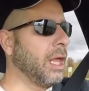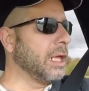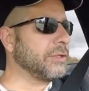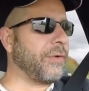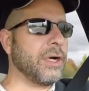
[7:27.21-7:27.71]

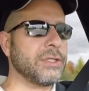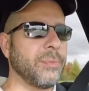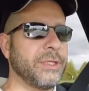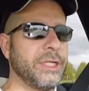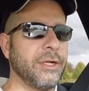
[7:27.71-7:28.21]
As far as the
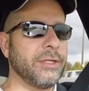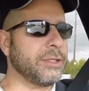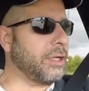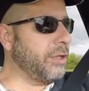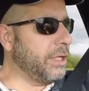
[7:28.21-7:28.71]

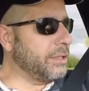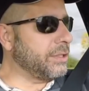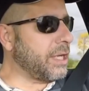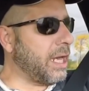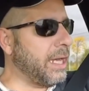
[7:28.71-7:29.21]
materials on the
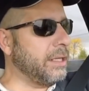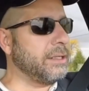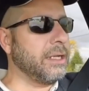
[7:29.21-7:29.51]
inside,